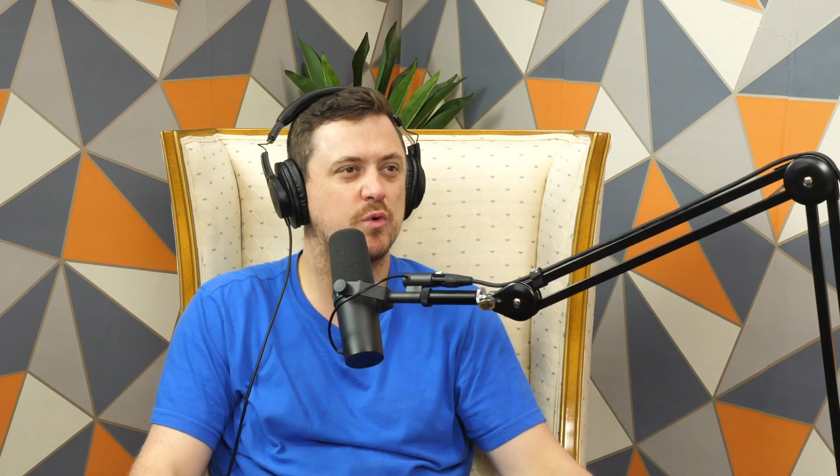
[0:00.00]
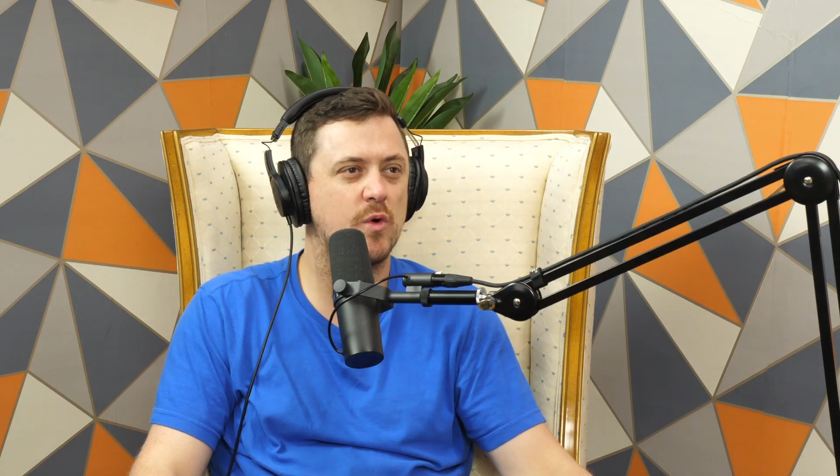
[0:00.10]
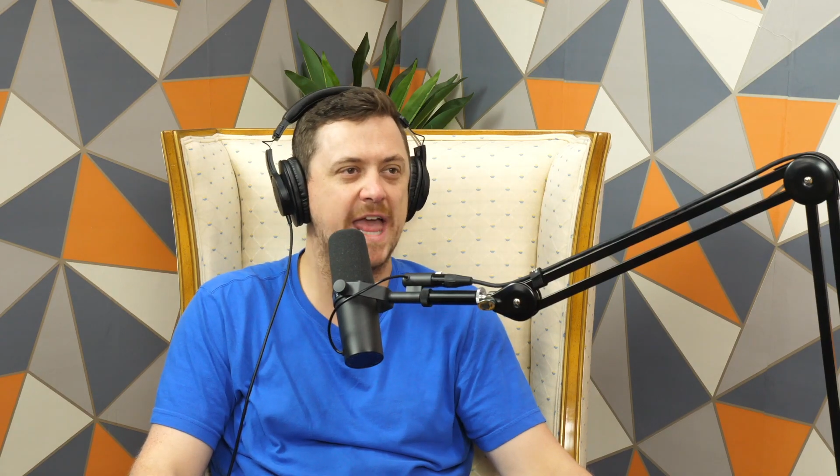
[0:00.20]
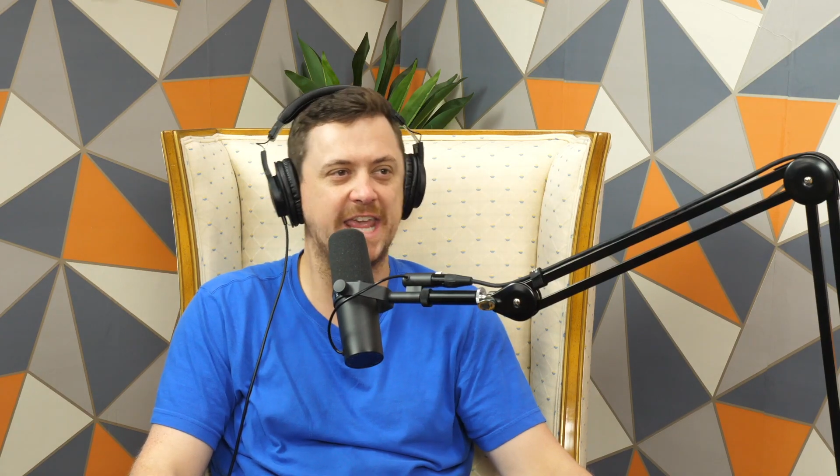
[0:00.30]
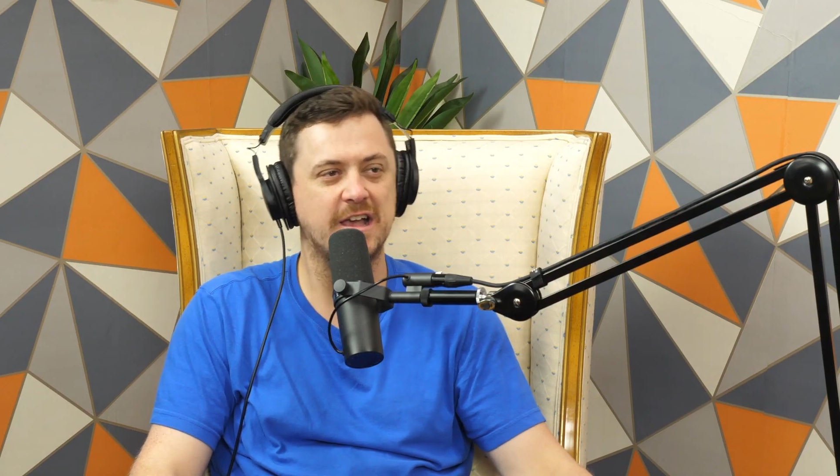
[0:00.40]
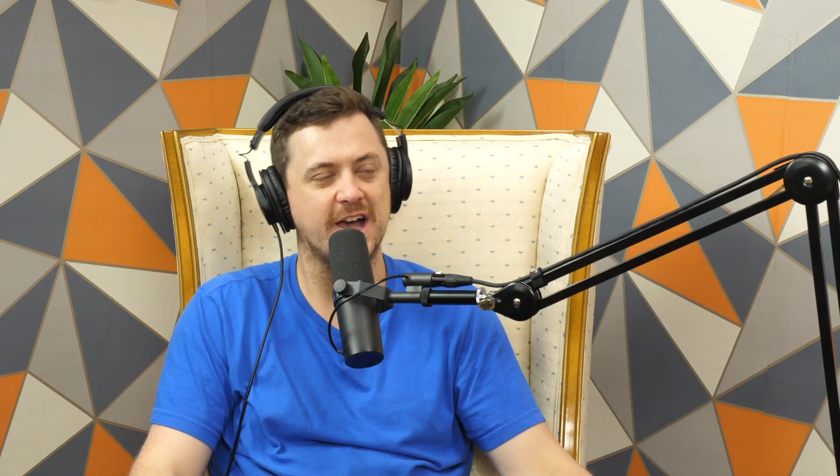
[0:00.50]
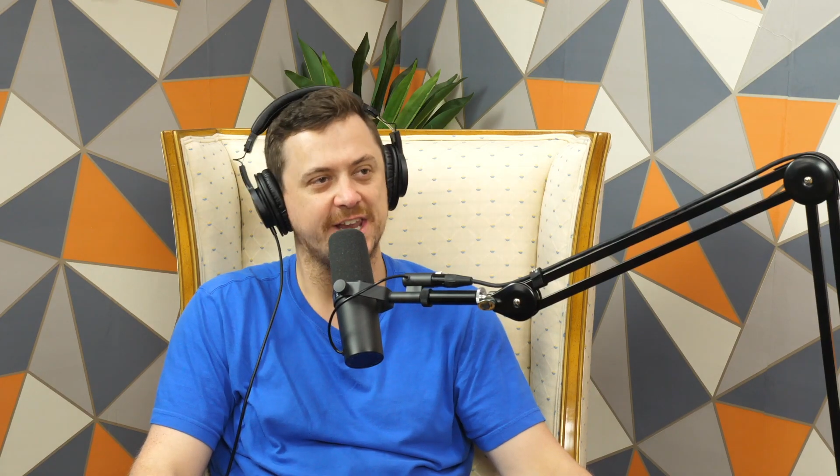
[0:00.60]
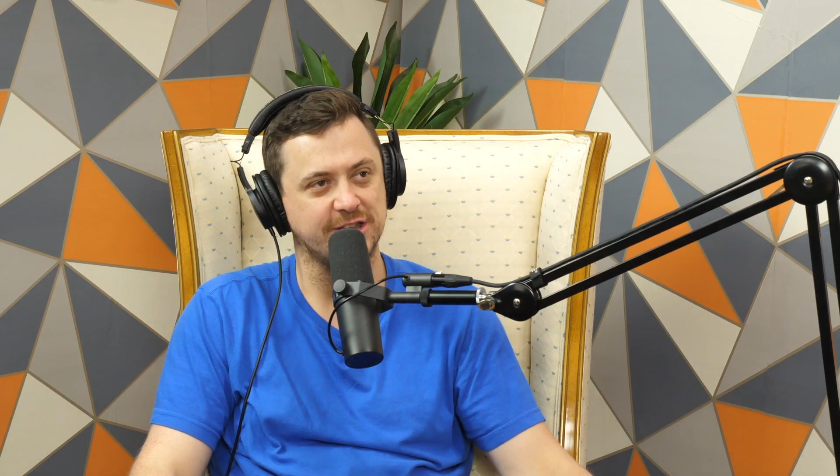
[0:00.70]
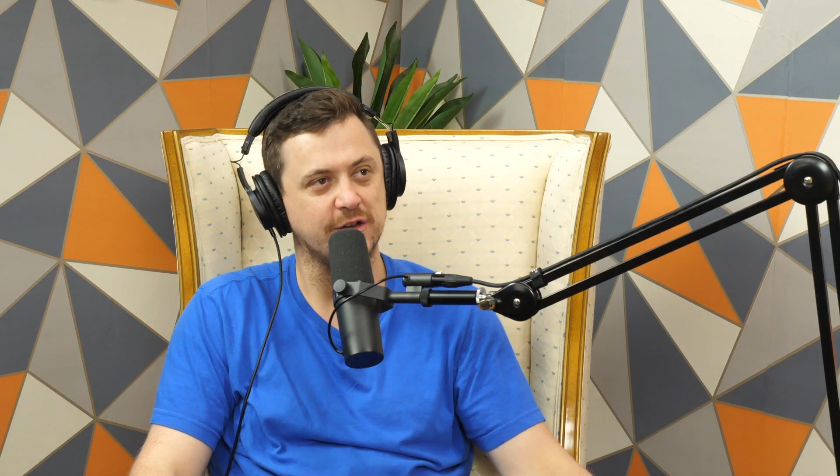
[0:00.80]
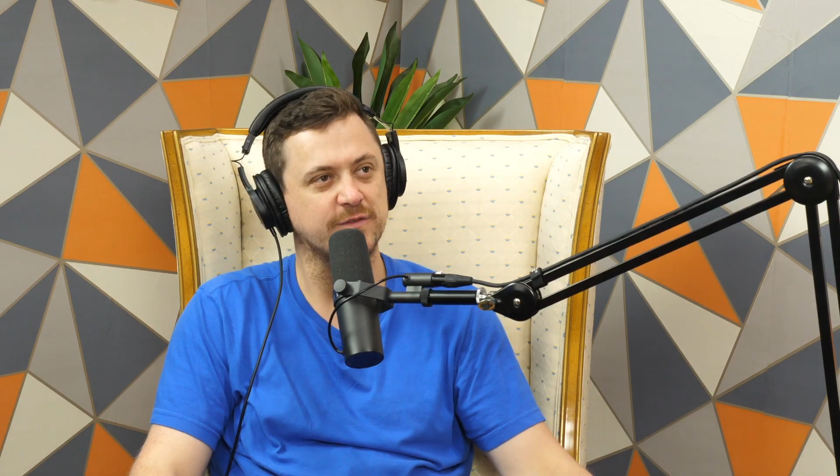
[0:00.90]
20
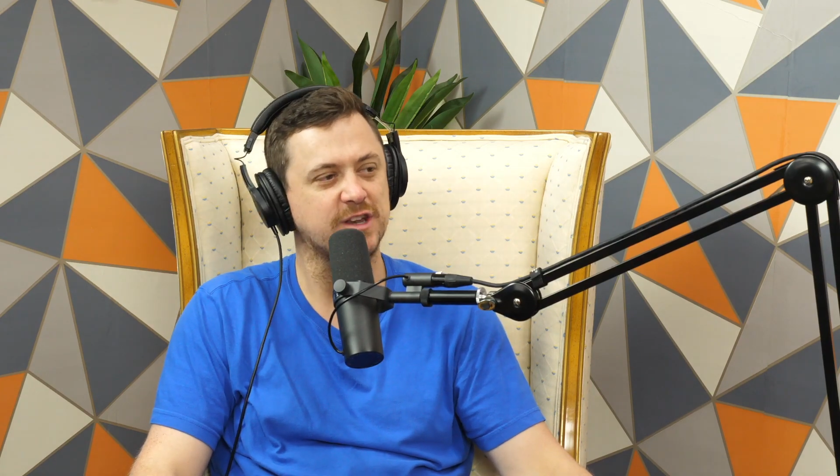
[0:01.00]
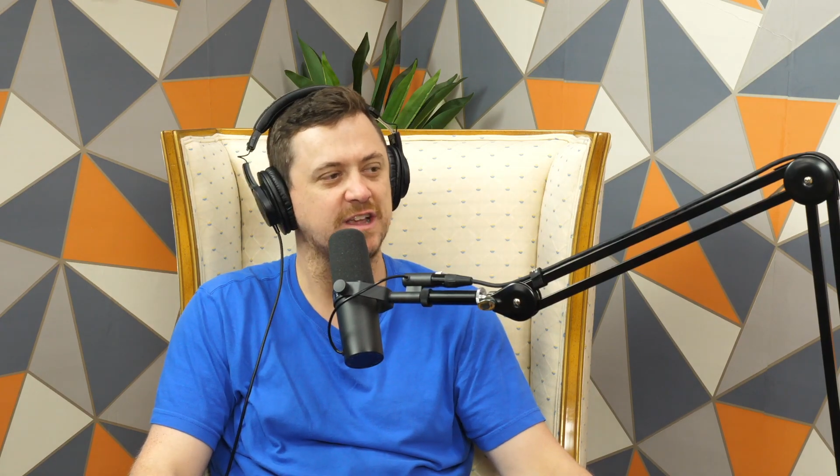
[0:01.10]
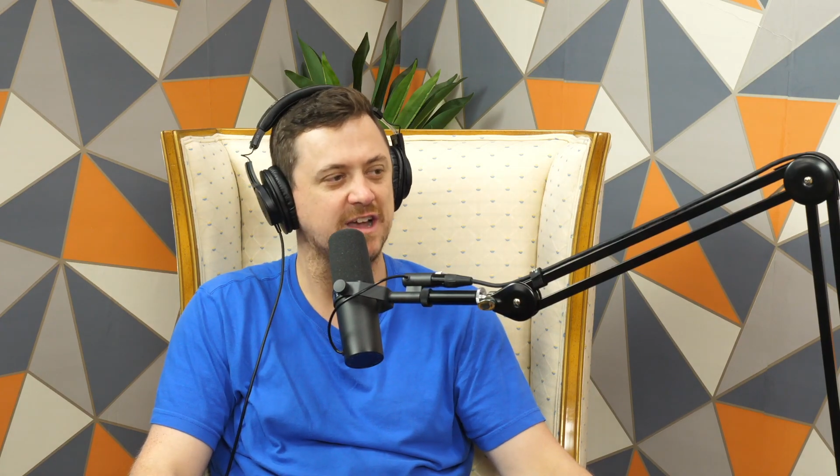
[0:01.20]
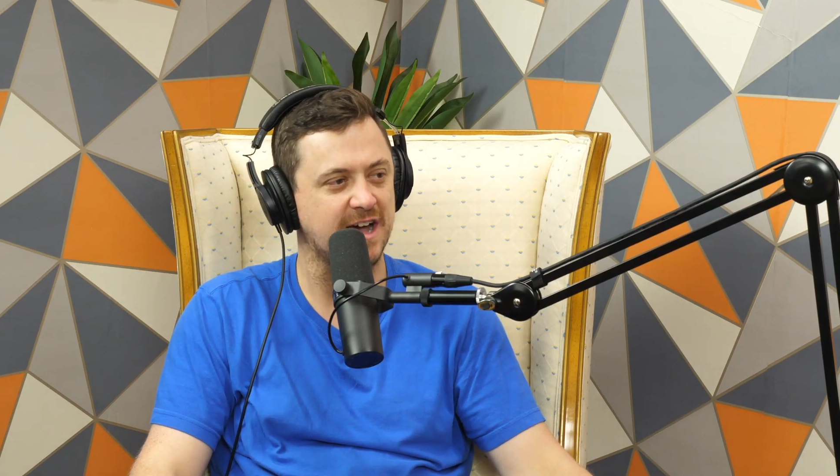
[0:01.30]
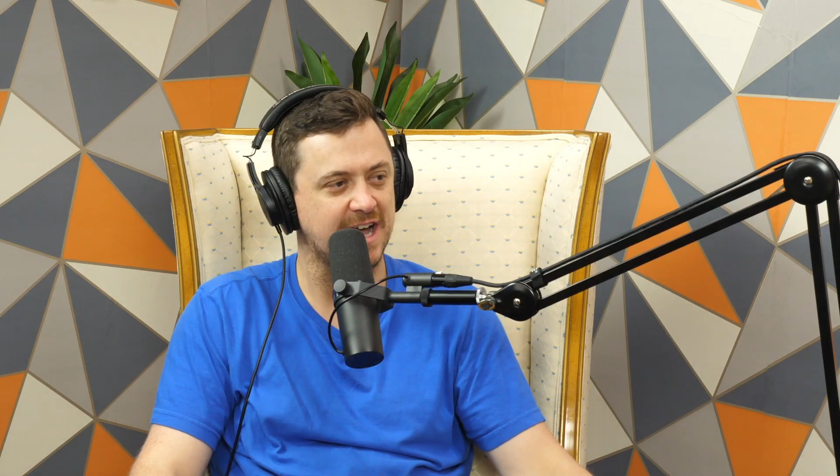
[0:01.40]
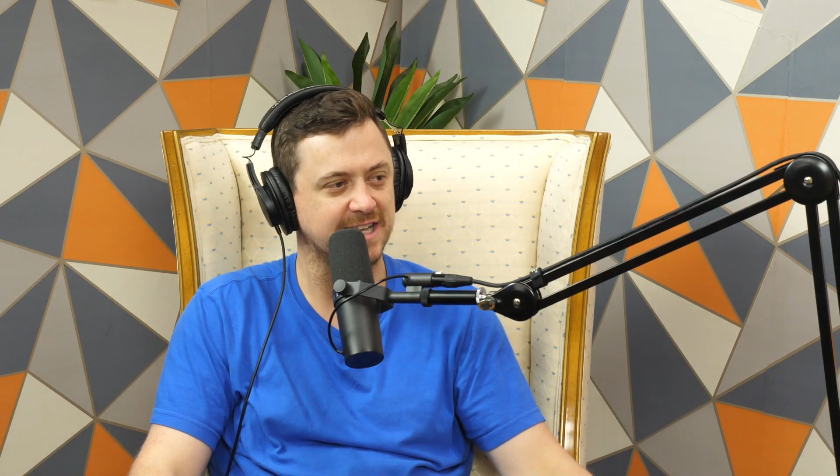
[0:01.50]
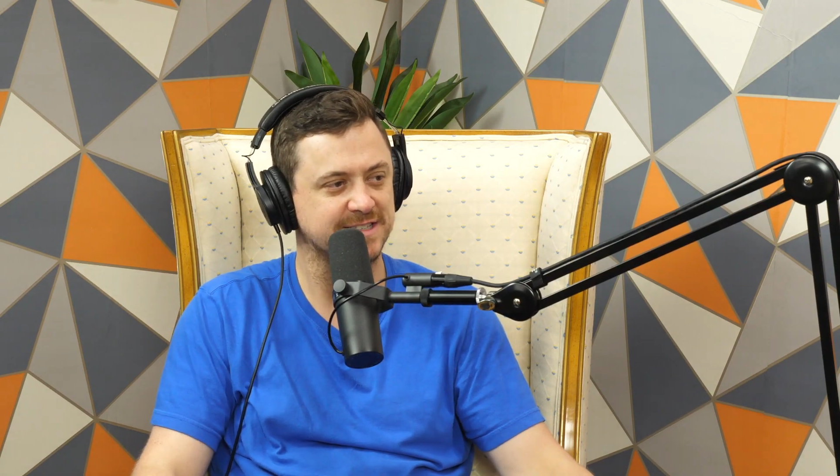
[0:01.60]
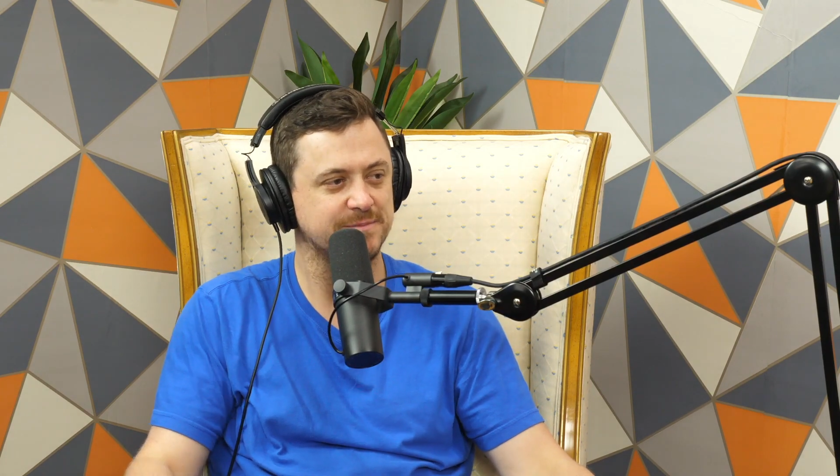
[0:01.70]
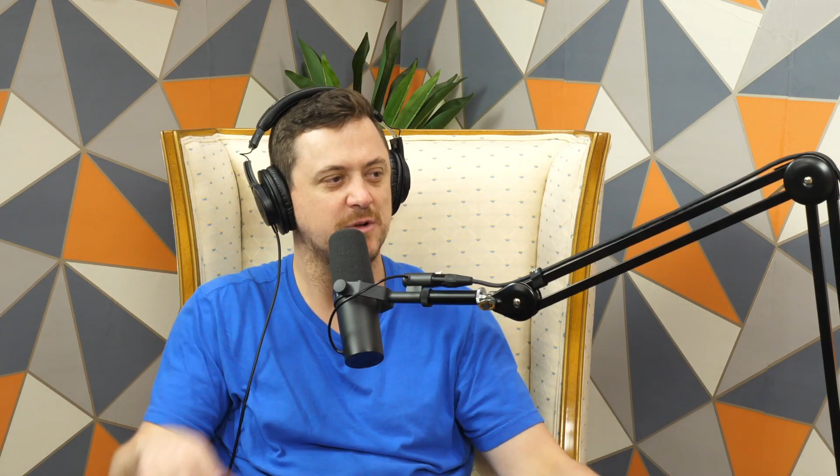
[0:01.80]
kind of the guys,